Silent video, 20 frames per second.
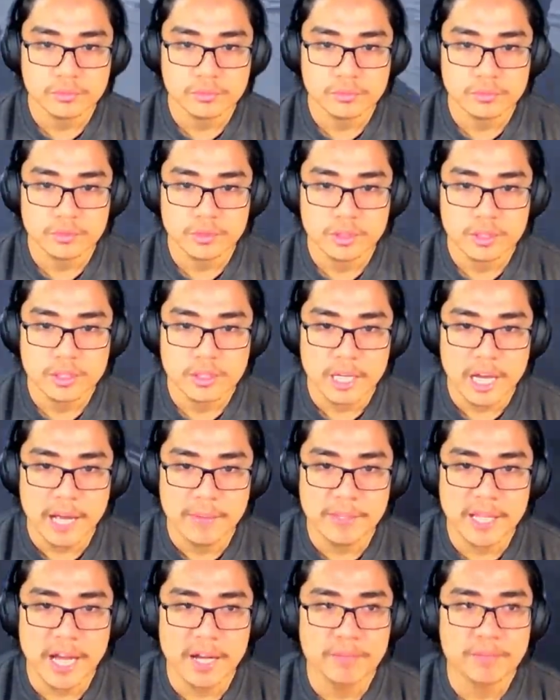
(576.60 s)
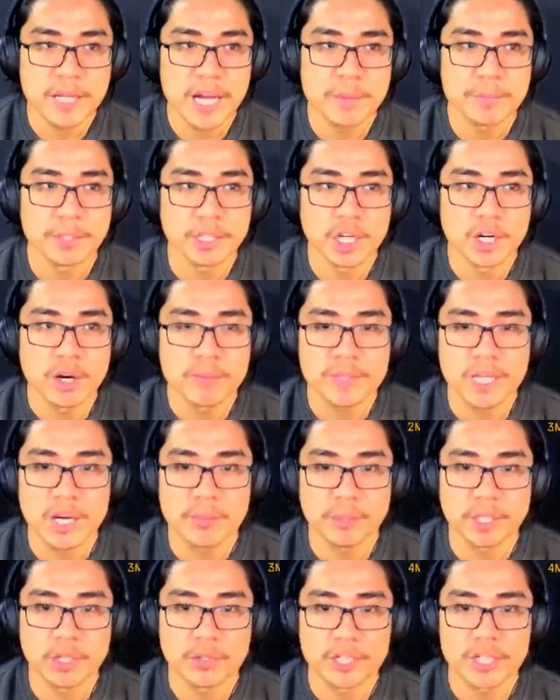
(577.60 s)
I'm running down I'm down, here. down below. I'm down
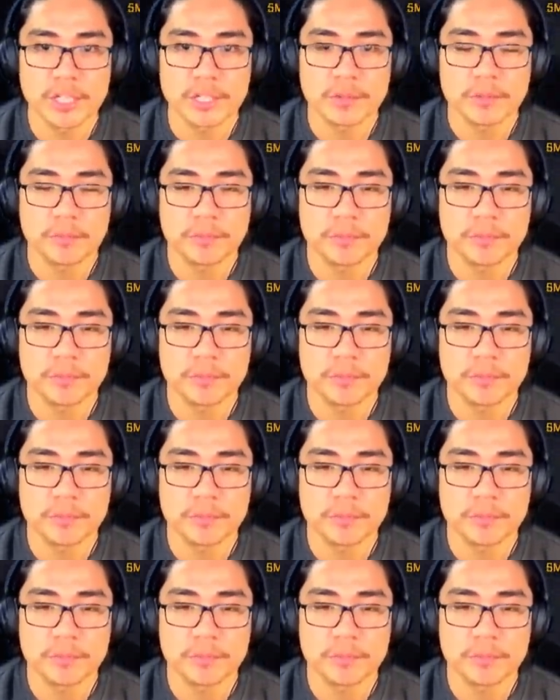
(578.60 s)
below here.